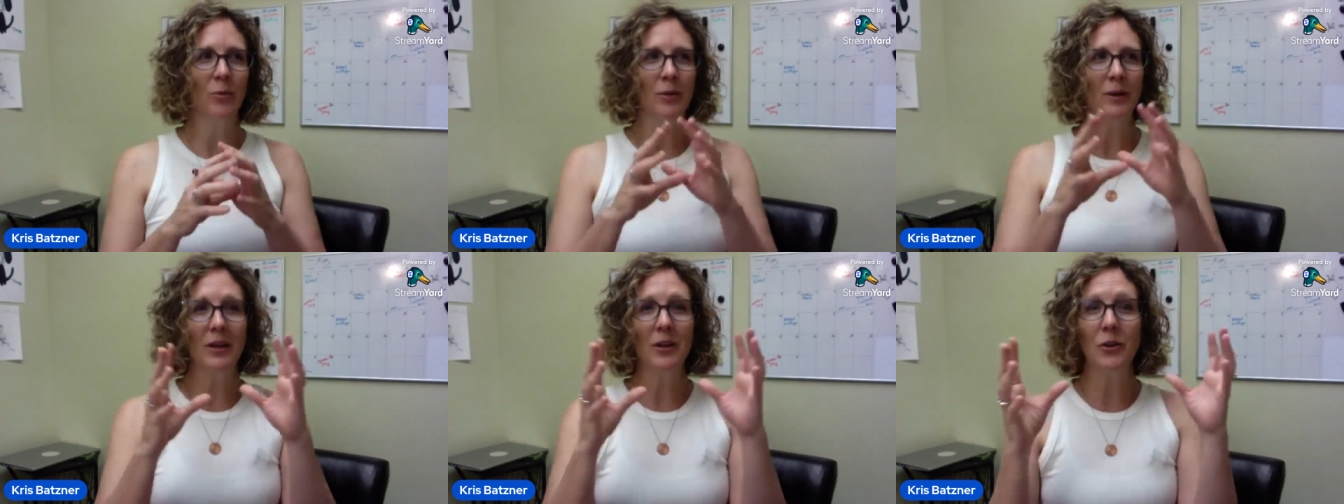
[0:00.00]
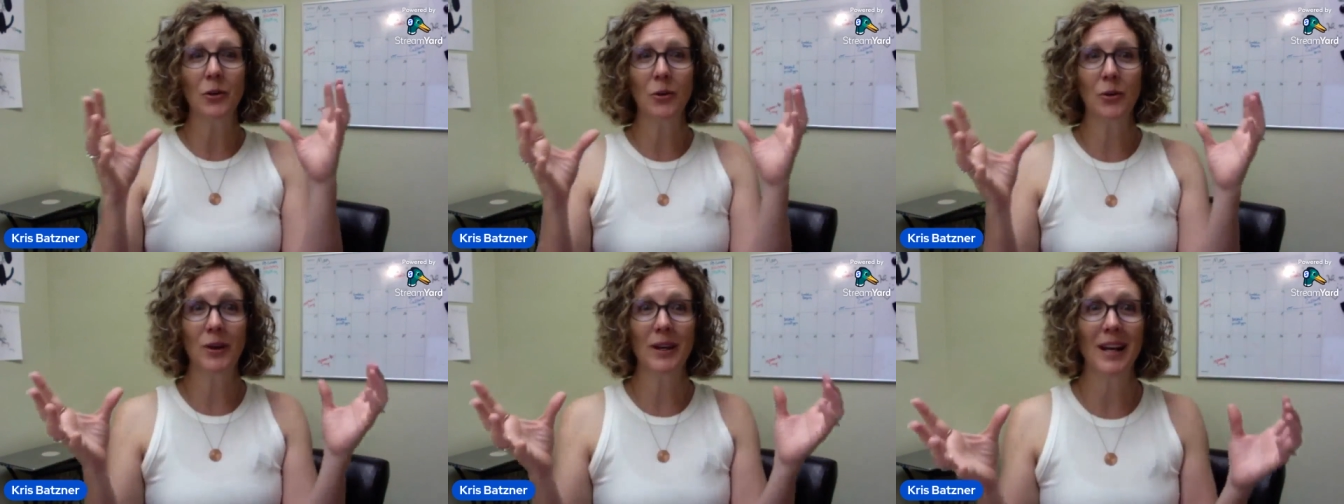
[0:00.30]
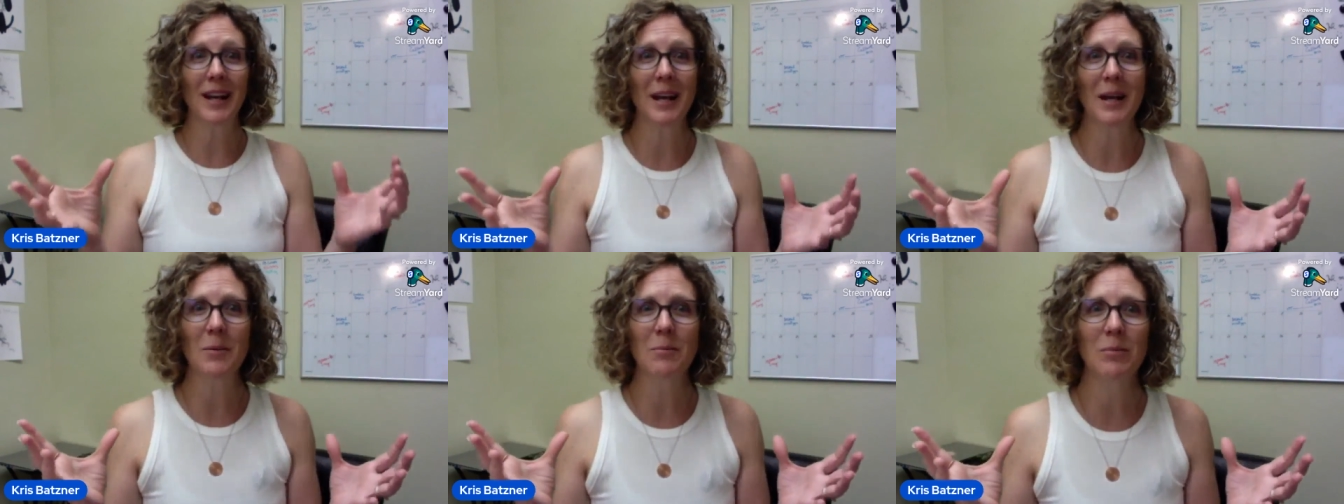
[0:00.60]
we
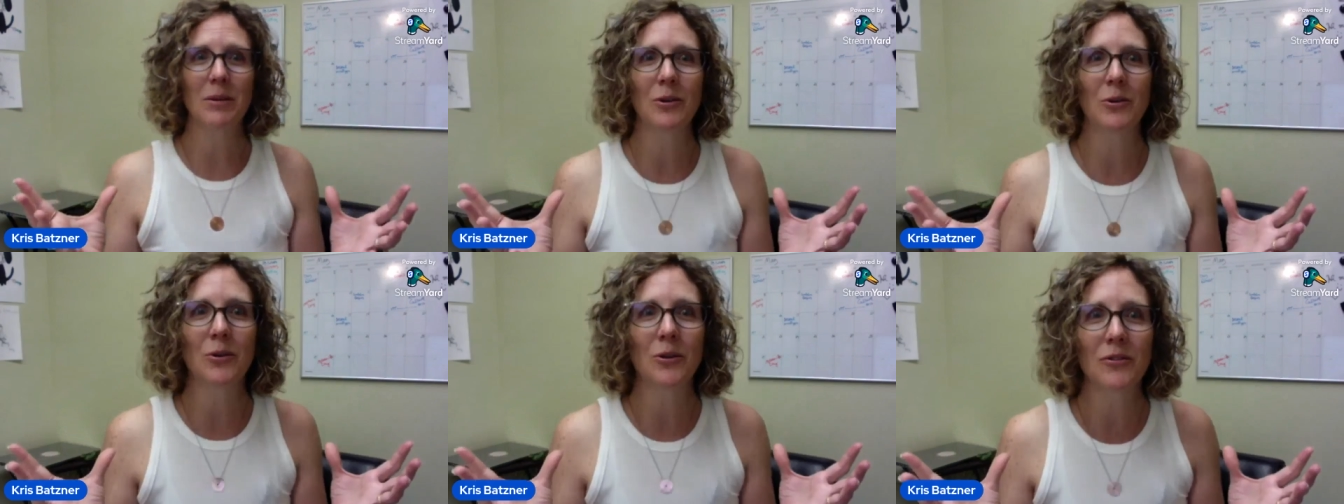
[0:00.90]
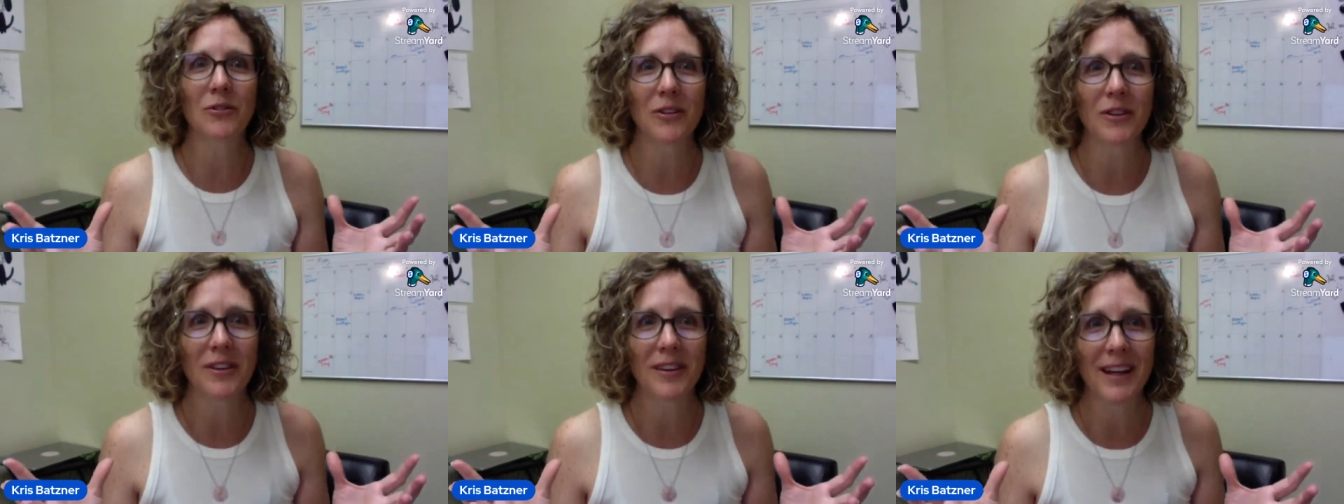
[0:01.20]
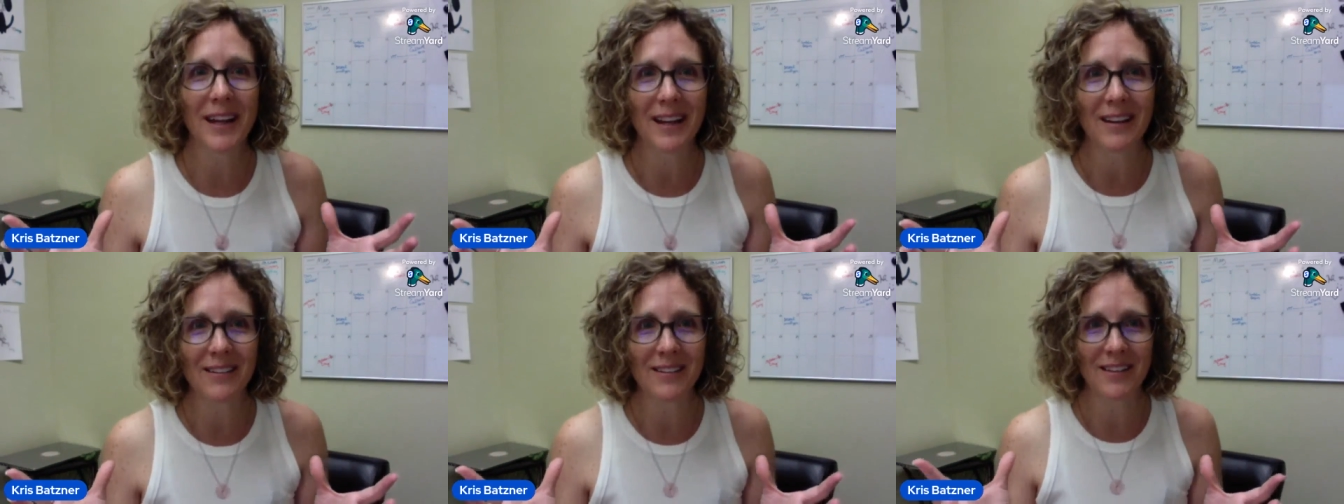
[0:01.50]
create beautiful
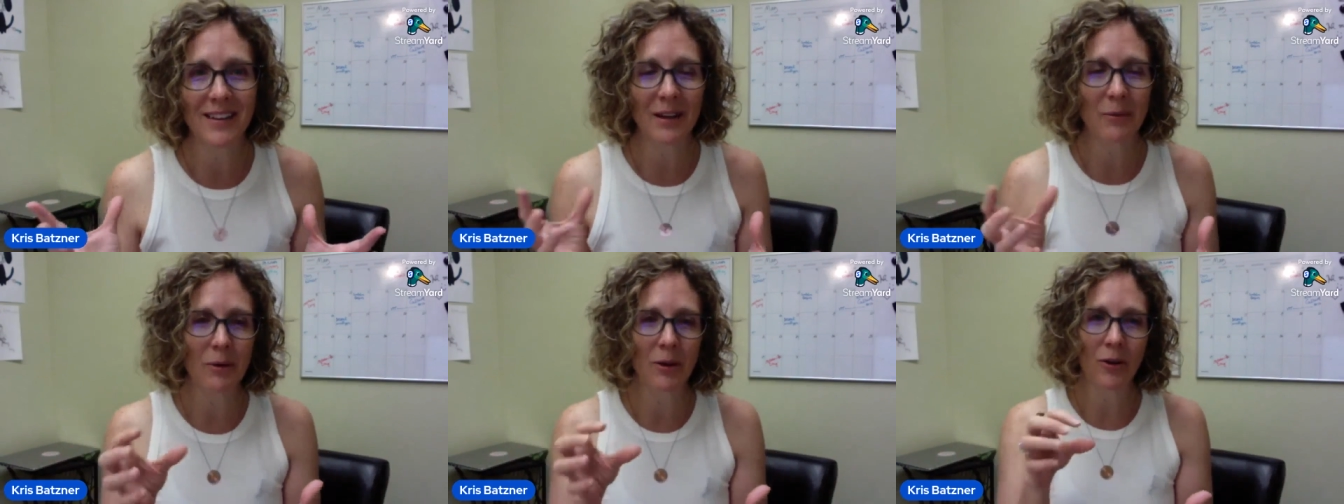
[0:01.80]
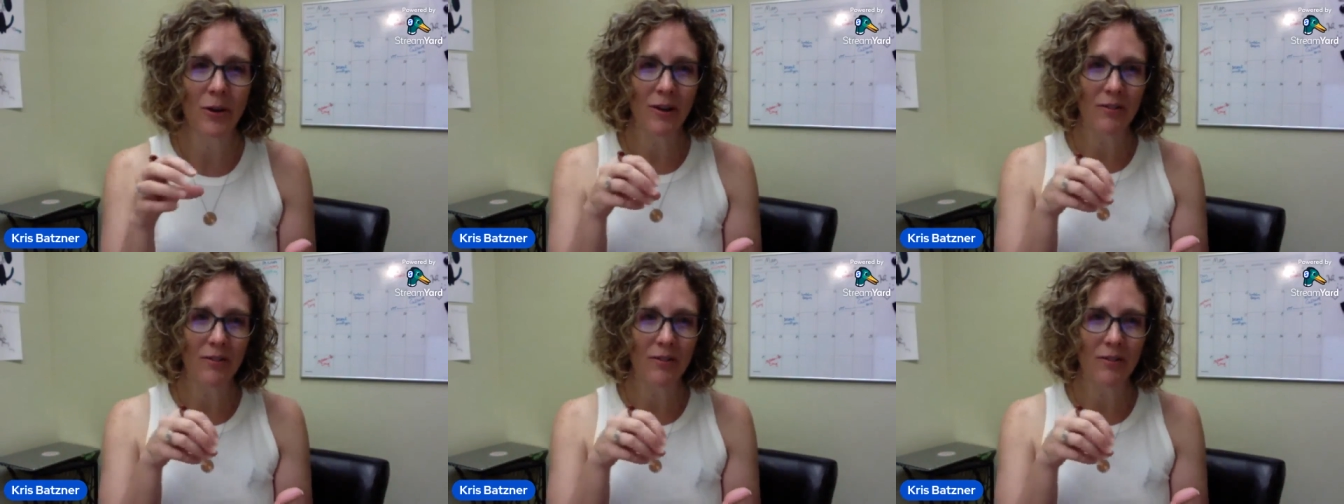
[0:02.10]
things and that we don't